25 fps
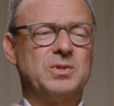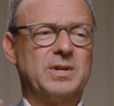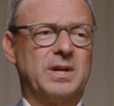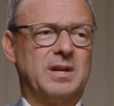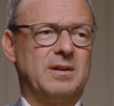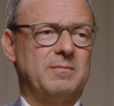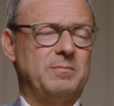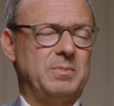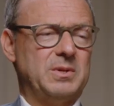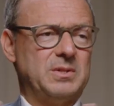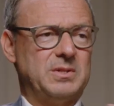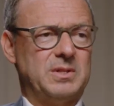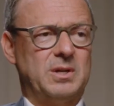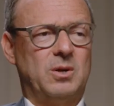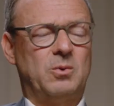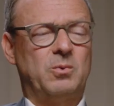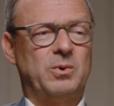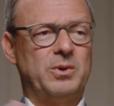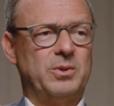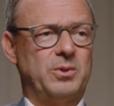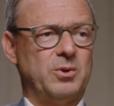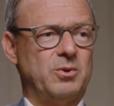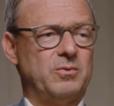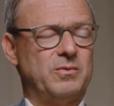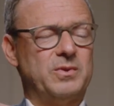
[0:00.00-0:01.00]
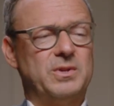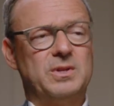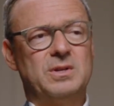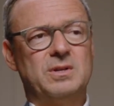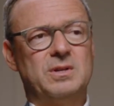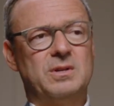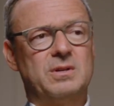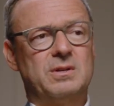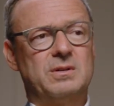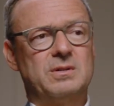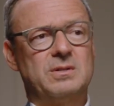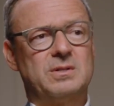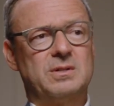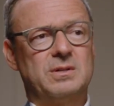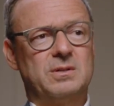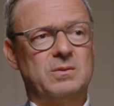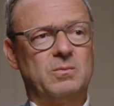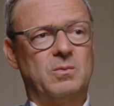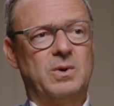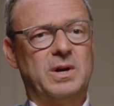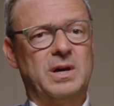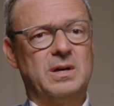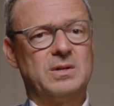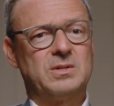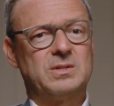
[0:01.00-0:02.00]
that have been dealt with over the years in the
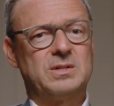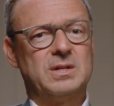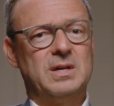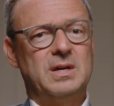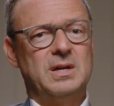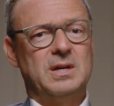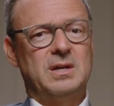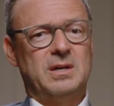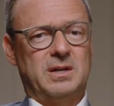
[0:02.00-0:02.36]
West